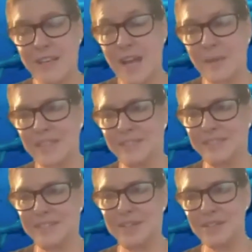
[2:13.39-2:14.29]
I mean,
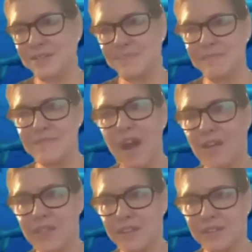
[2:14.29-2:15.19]
there's
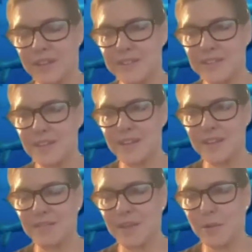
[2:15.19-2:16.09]
nothing like seeing a
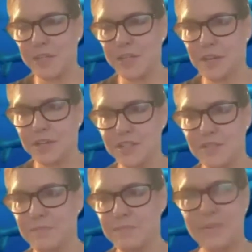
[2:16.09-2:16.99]
great white shark just
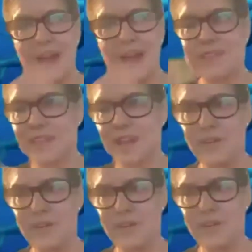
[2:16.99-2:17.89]
blast out of the
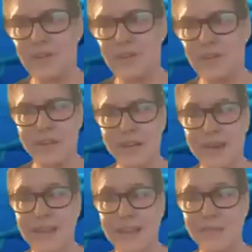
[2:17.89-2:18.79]
water into the air. I
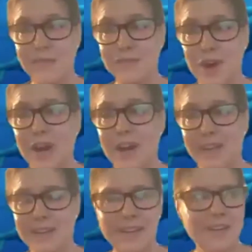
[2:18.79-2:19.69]
mean, uh, I
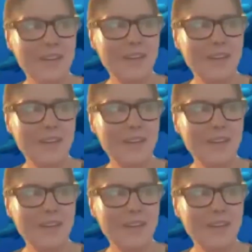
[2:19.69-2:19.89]
have not